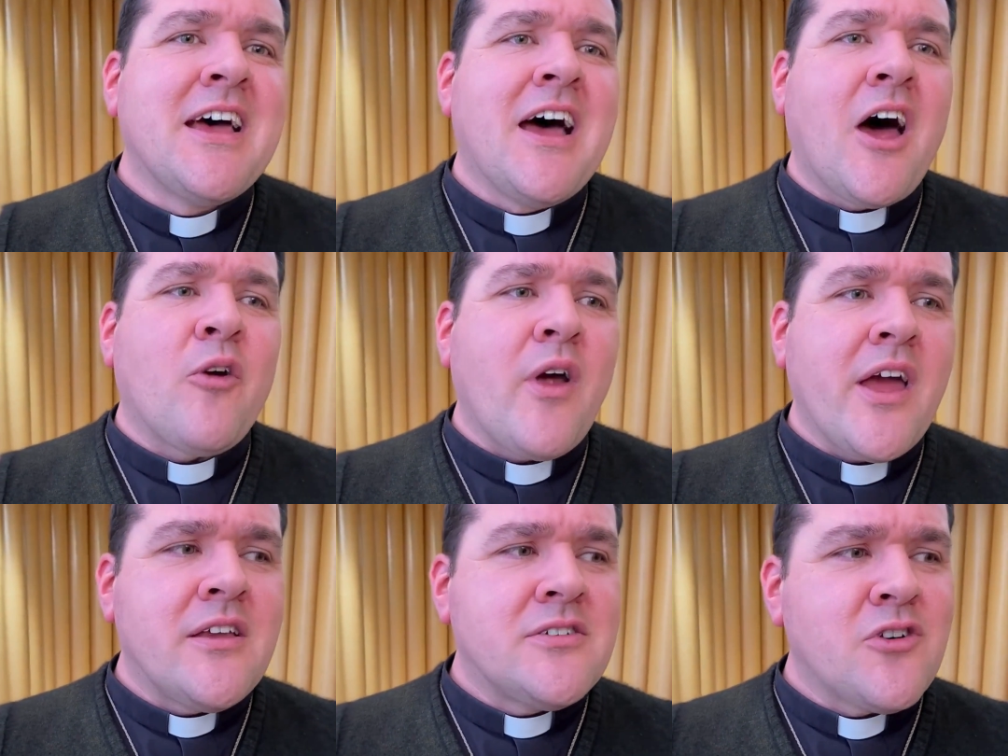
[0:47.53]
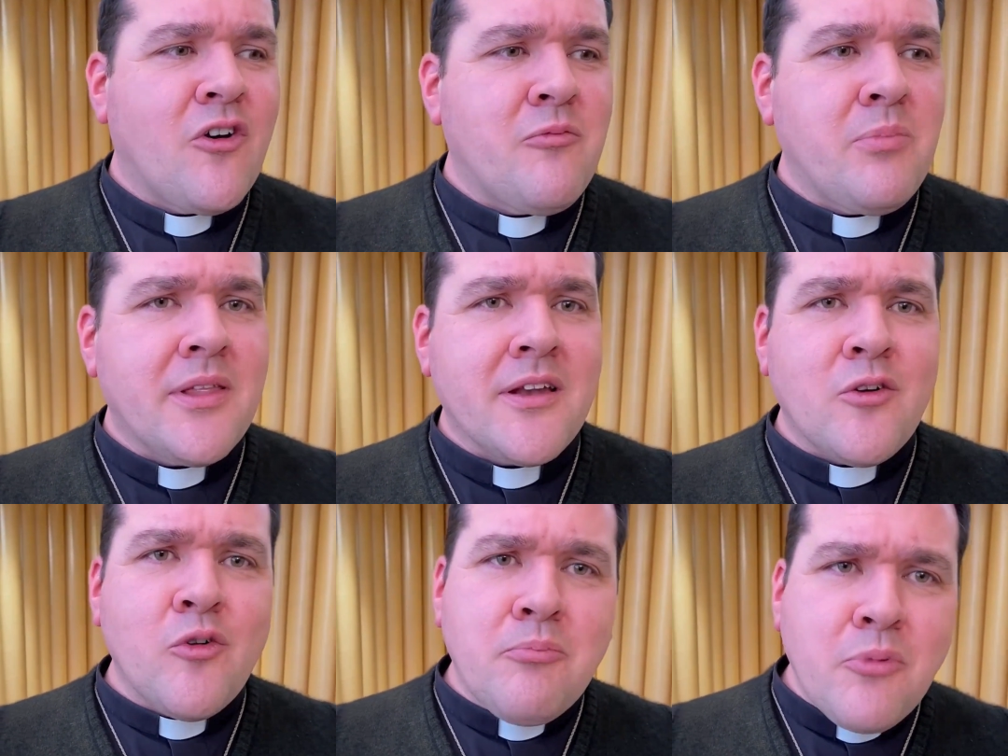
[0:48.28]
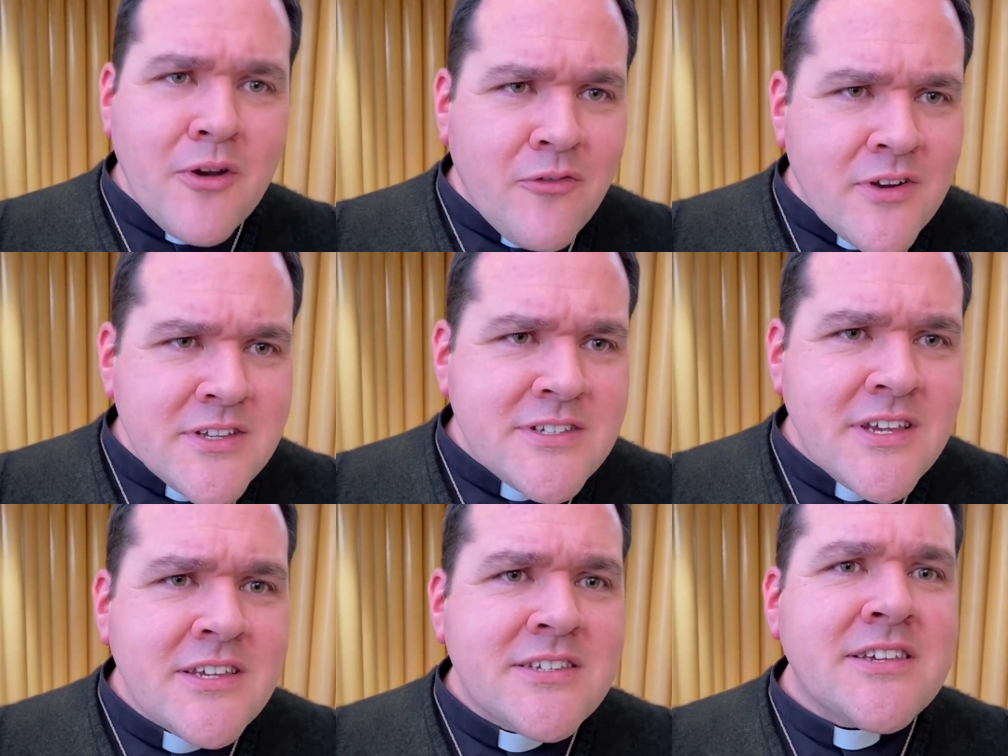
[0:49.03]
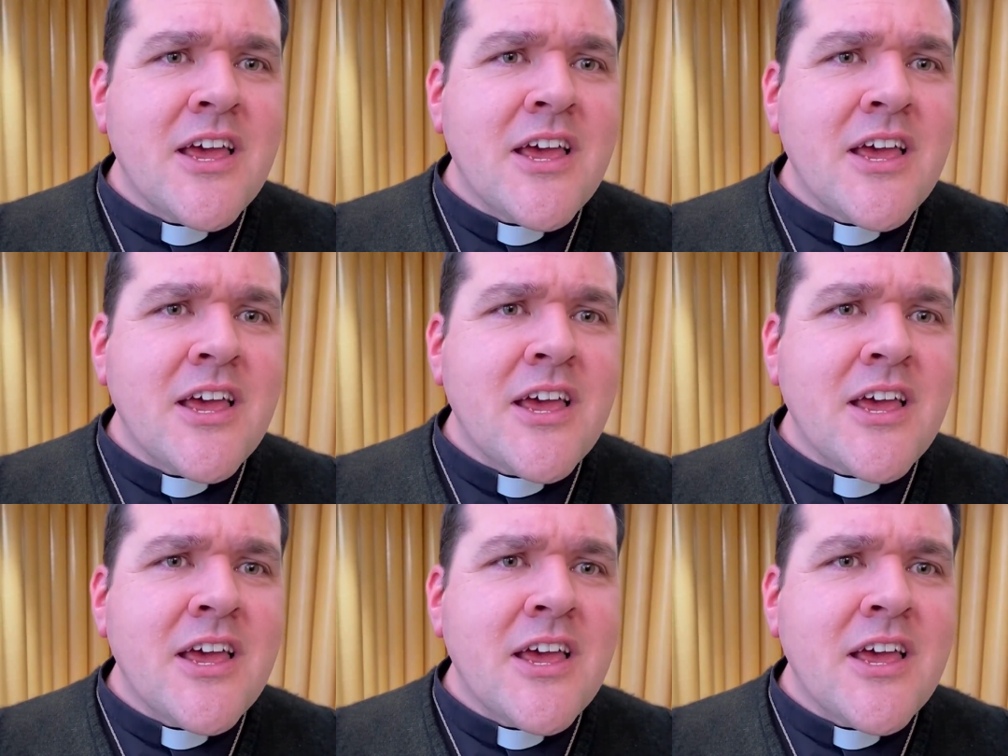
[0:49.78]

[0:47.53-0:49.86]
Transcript: a range of political preferences.